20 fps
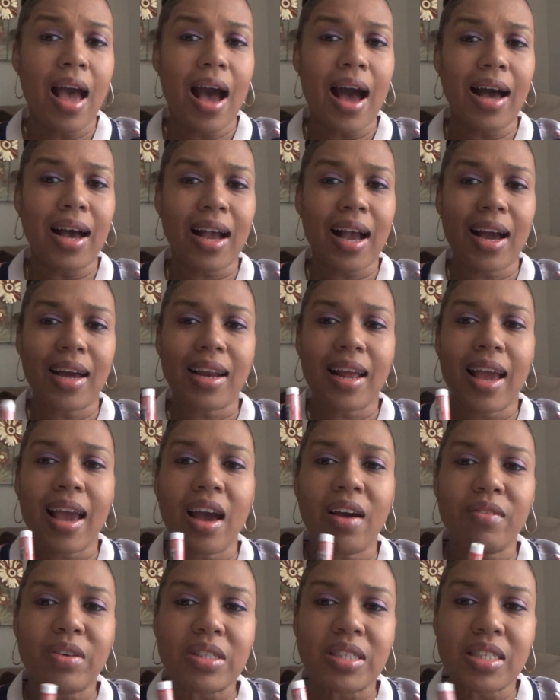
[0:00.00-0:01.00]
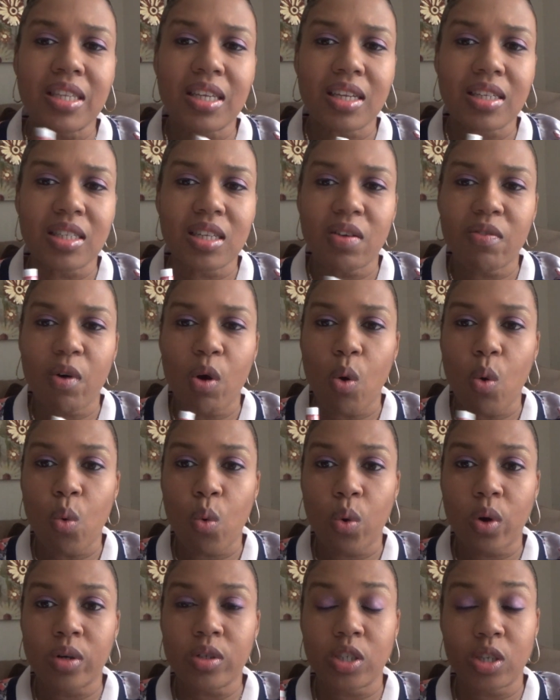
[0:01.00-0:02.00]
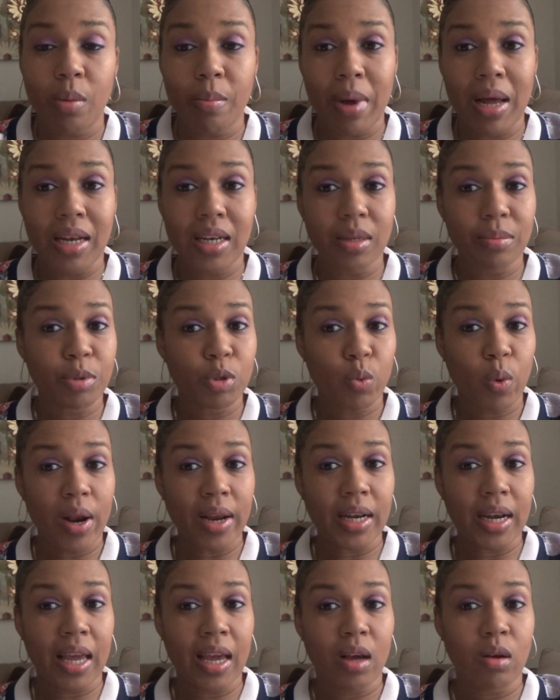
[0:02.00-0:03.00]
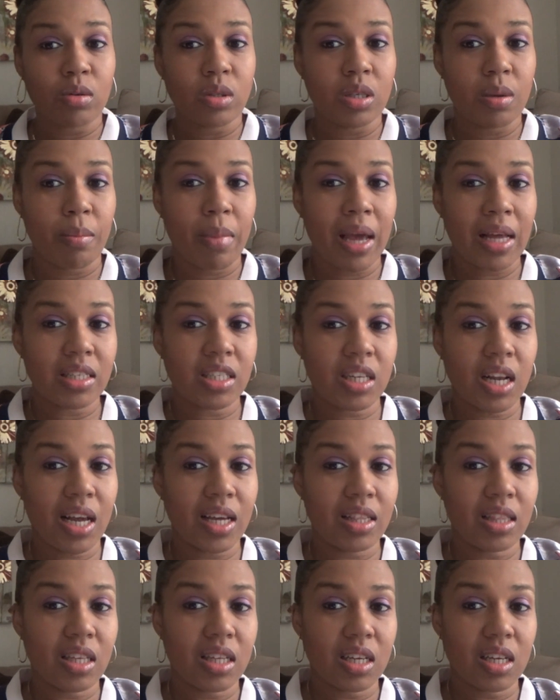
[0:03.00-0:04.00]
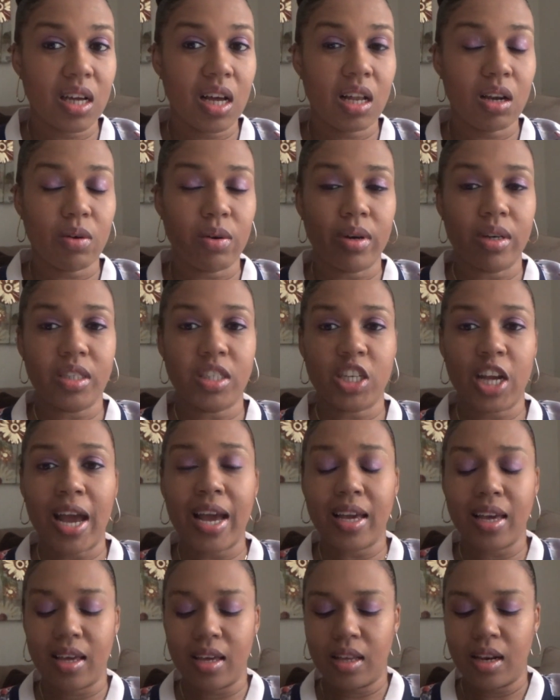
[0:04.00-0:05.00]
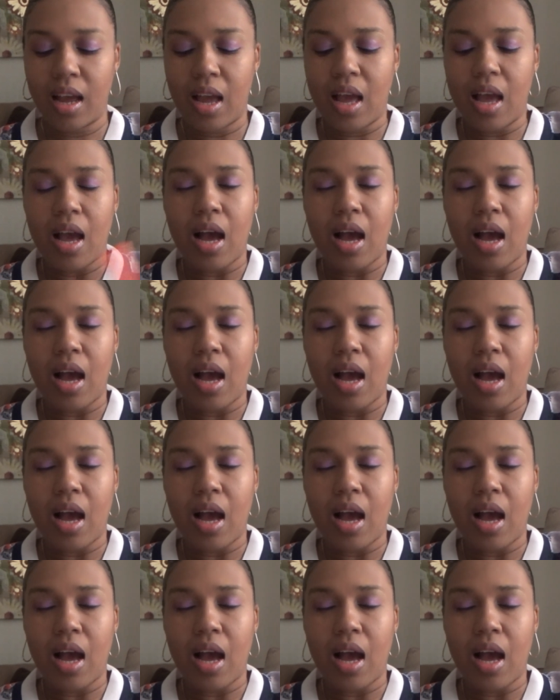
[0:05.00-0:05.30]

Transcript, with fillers: I kind of have a tint of an orange on my lips right now to match like the color in the jacket.